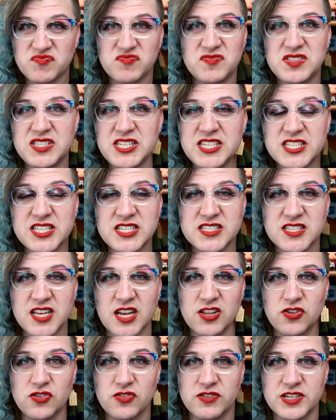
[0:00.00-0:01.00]
Decent
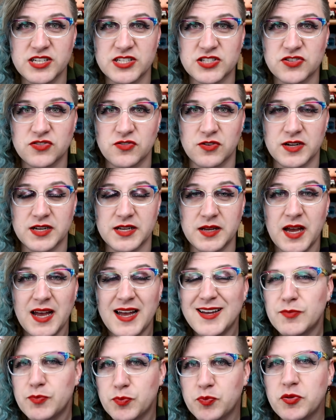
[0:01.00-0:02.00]
Silurian story.
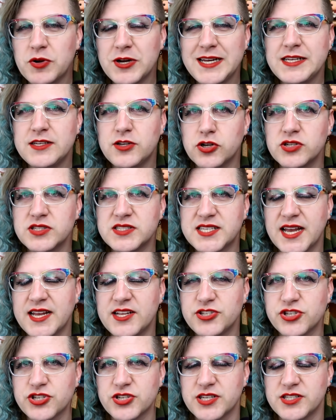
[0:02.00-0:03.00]
Pretty good
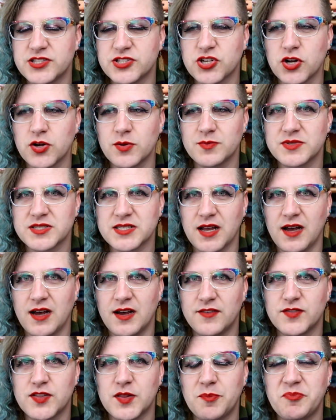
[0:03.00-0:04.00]
tension in terms
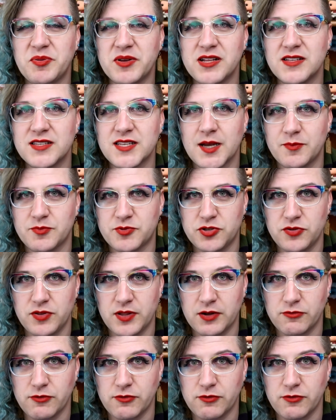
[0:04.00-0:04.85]
of the build-up to their